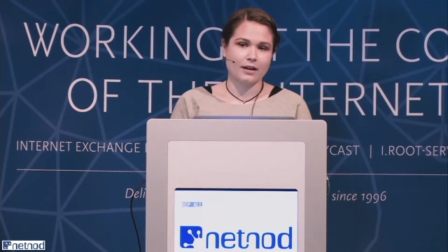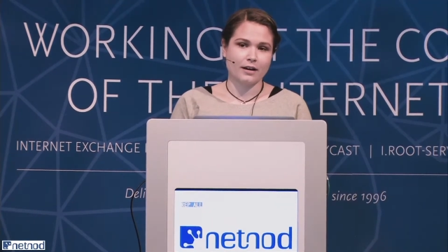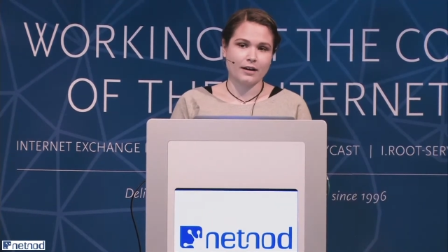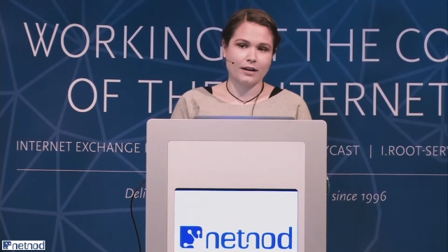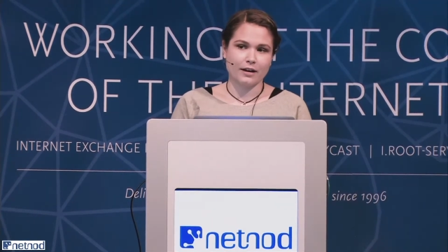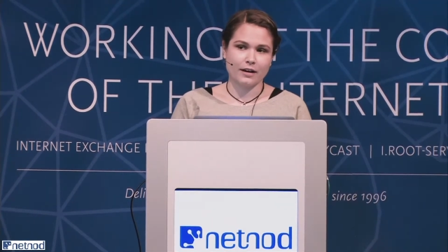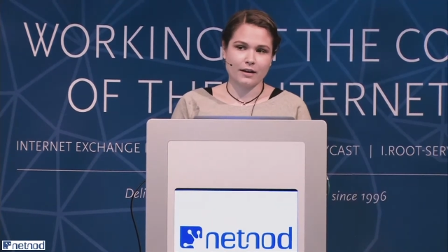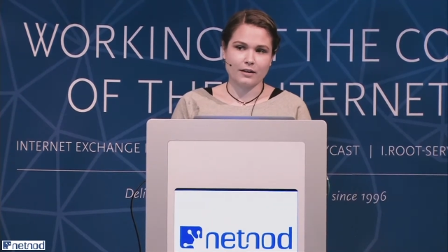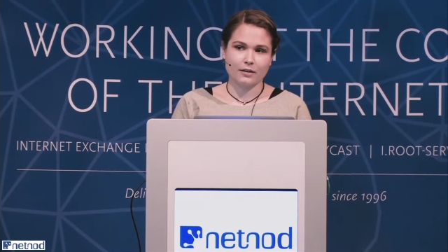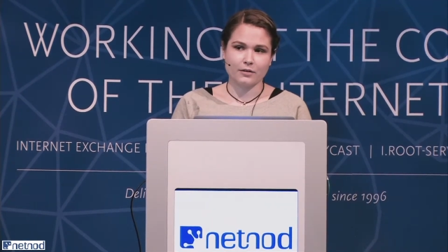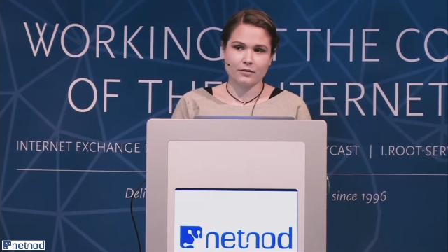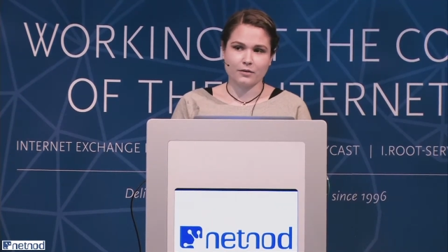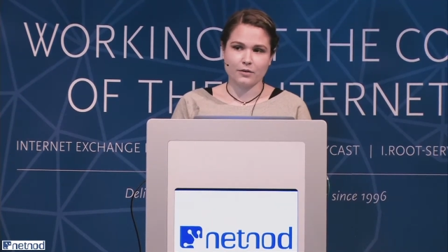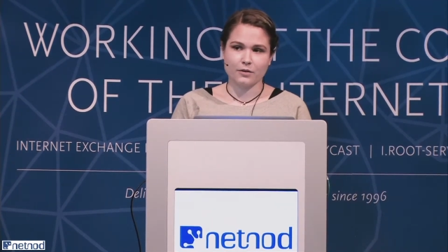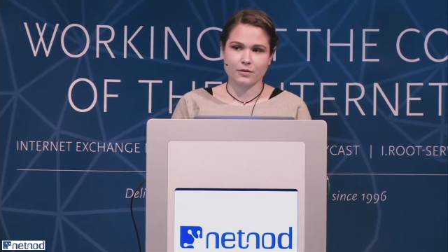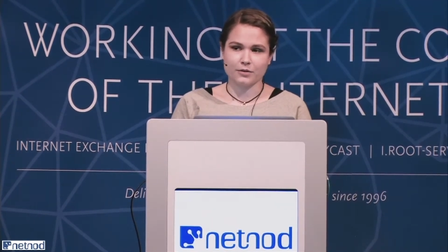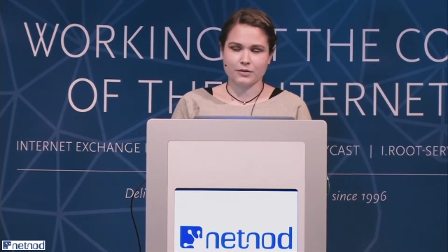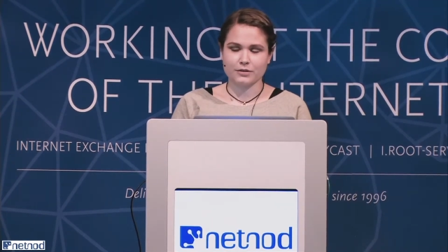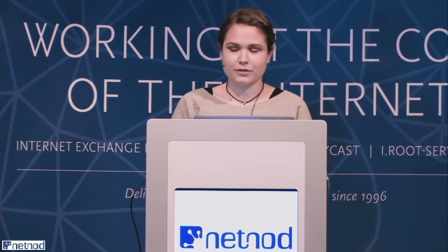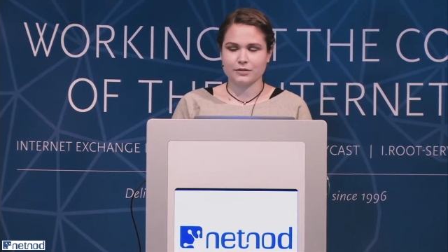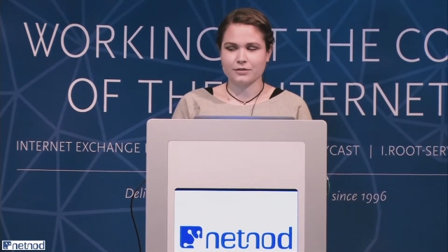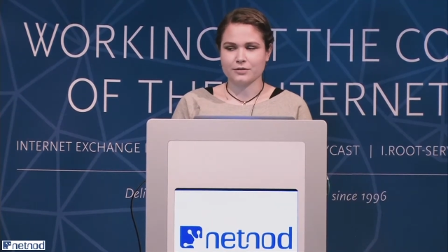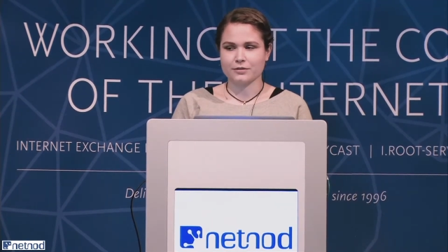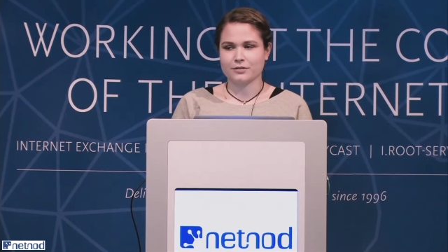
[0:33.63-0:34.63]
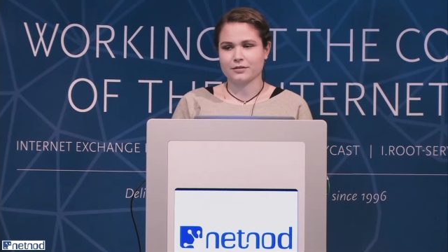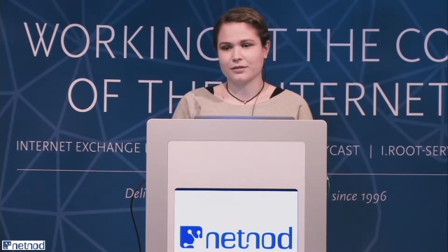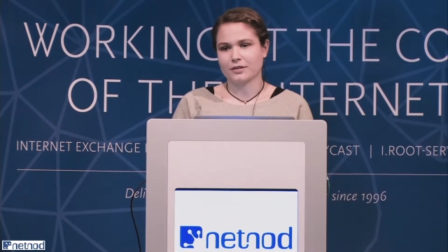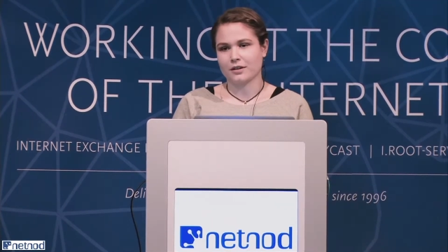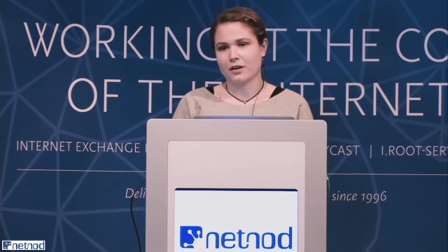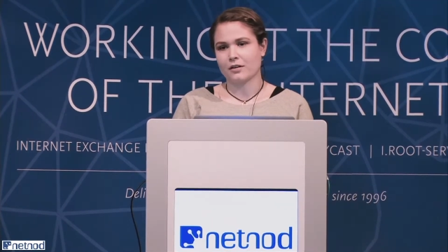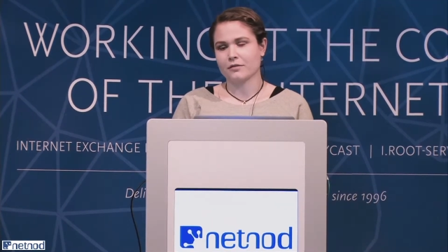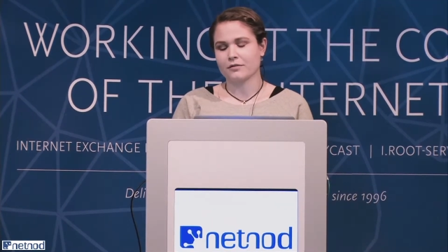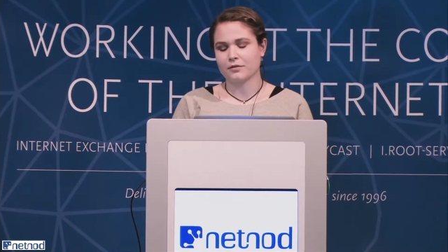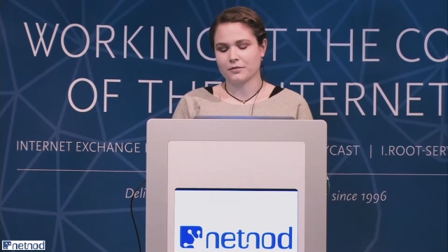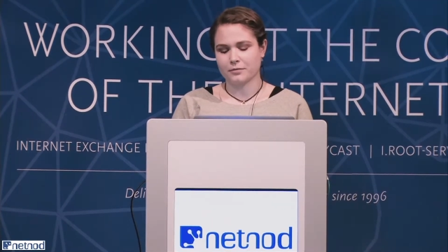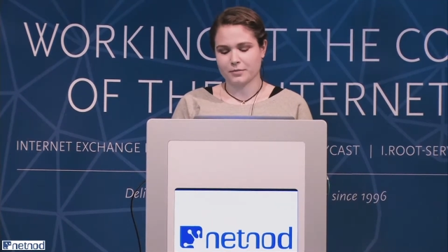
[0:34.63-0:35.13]
and of course during the
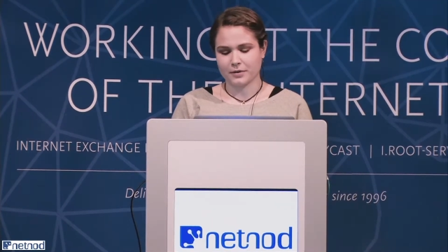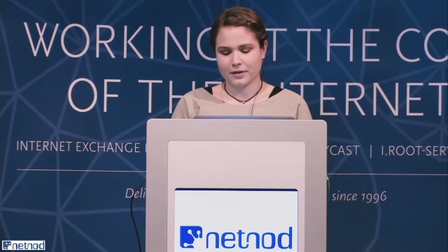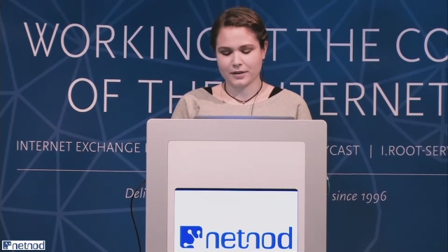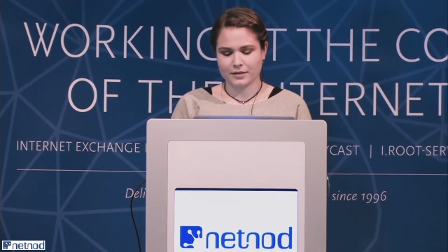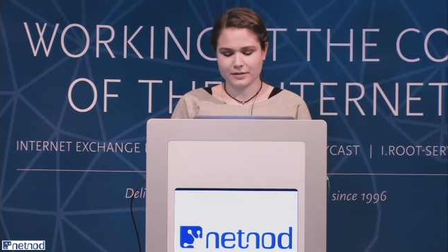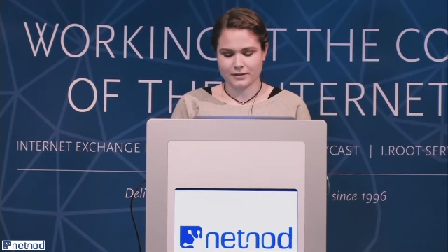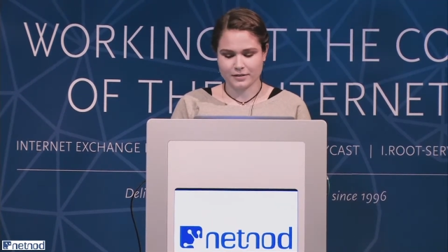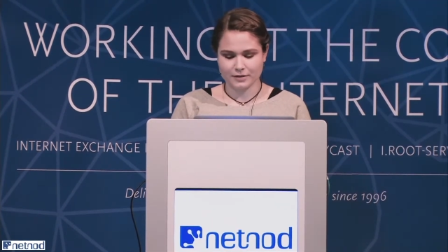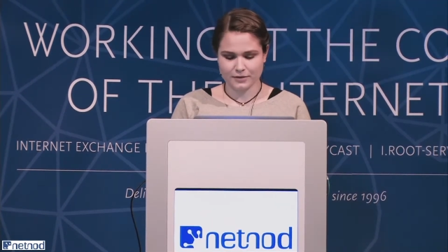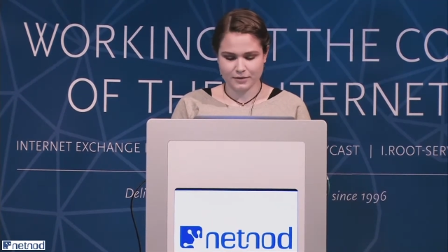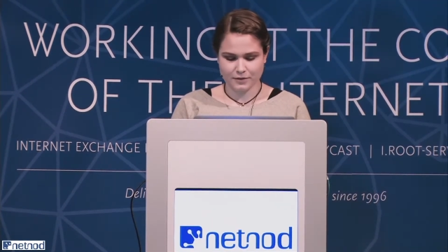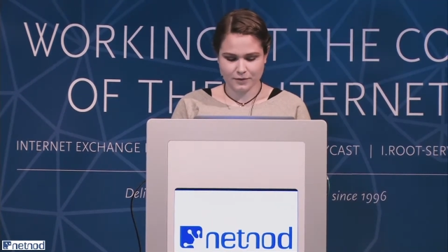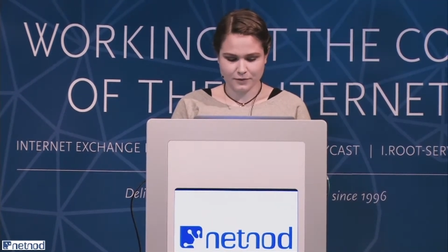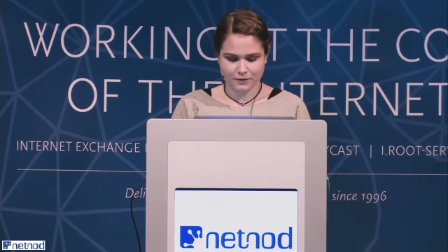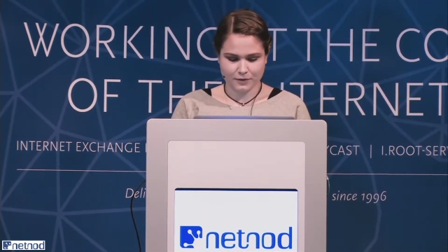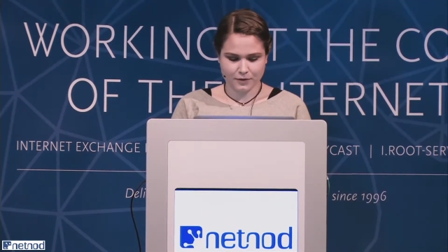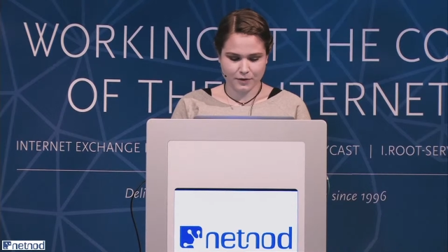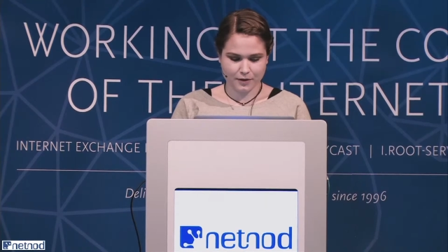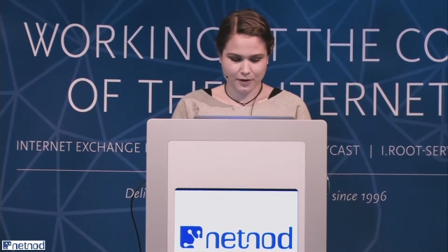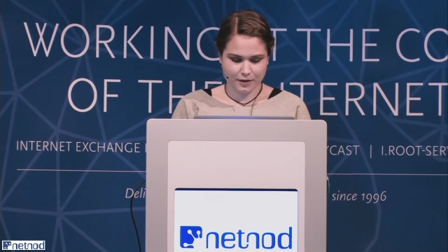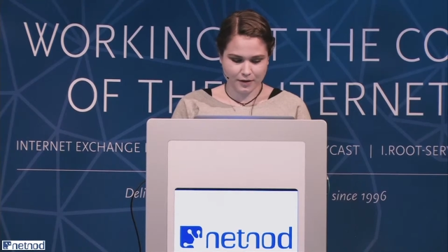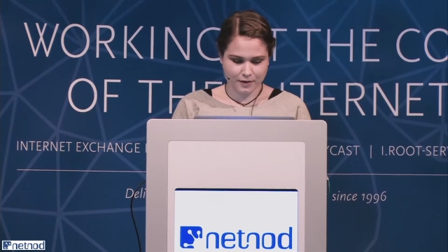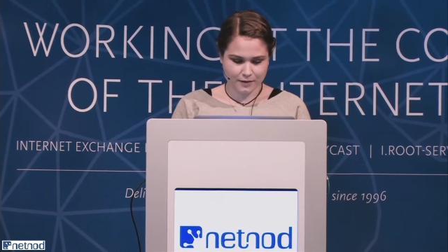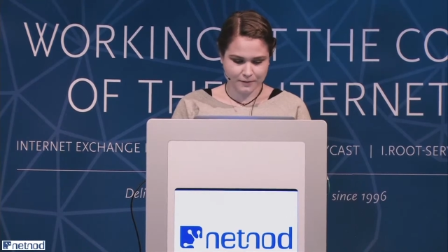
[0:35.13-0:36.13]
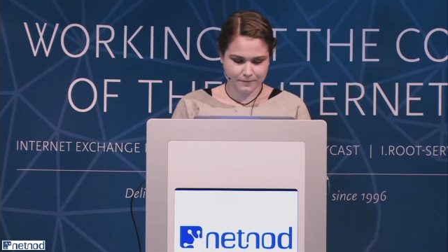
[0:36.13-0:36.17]
coffee breaks and so forth.